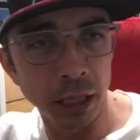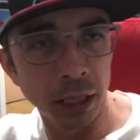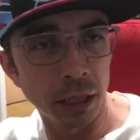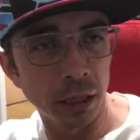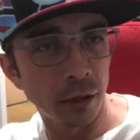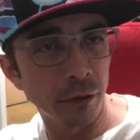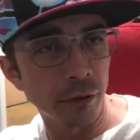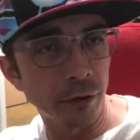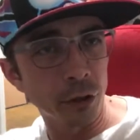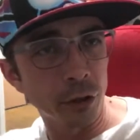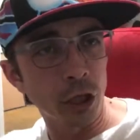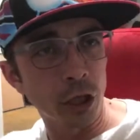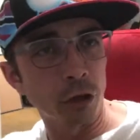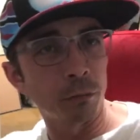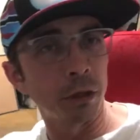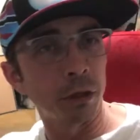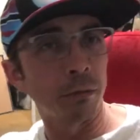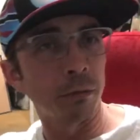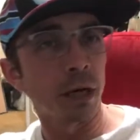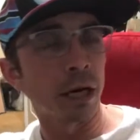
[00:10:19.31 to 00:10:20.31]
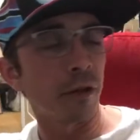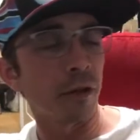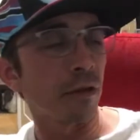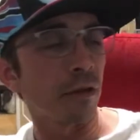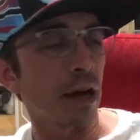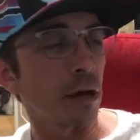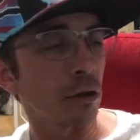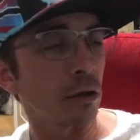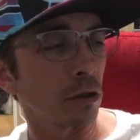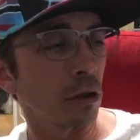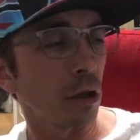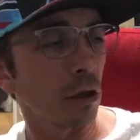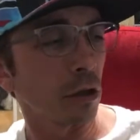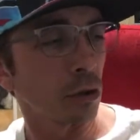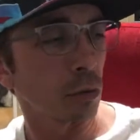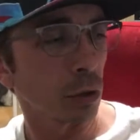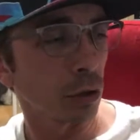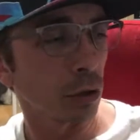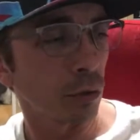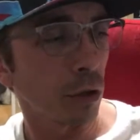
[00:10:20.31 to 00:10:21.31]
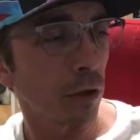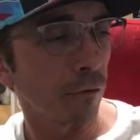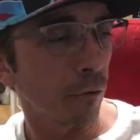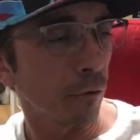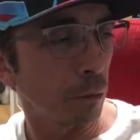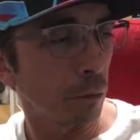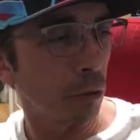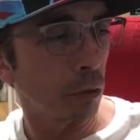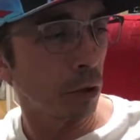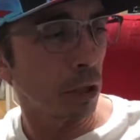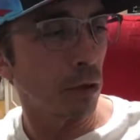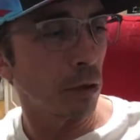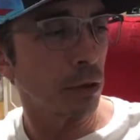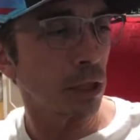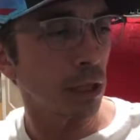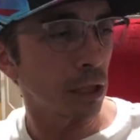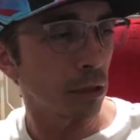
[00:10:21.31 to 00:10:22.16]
and another gentleman that bought $1,000 worth of rough from me when I was at the